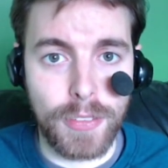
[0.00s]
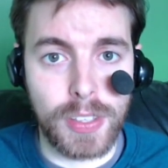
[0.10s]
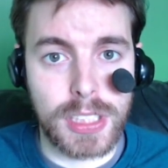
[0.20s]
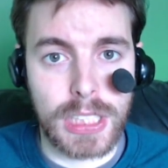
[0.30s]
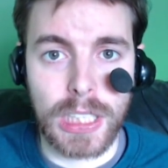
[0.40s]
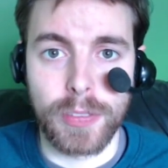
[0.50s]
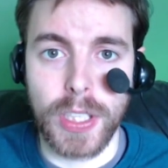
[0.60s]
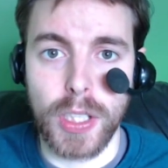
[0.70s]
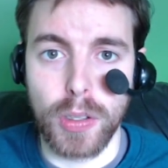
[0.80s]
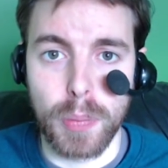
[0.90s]
every single
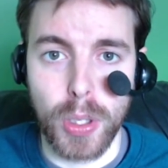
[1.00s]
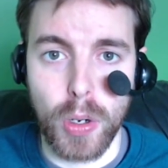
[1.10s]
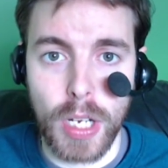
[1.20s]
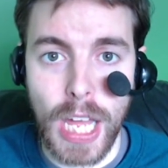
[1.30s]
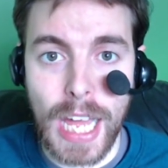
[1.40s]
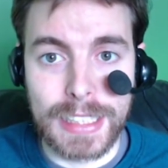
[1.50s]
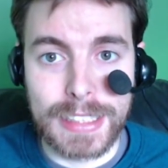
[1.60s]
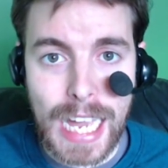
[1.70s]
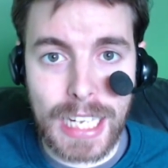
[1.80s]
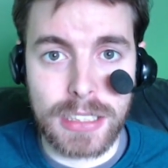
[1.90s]
video you upload,
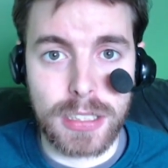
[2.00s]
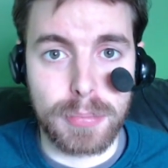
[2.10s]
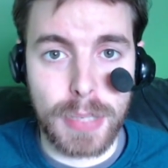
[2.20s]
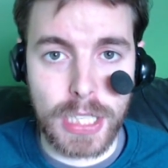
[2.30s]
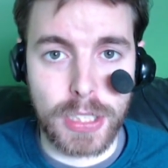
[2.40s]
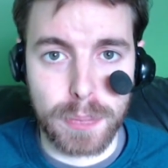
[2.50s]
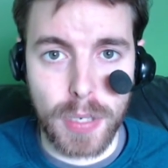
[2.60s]
that is a major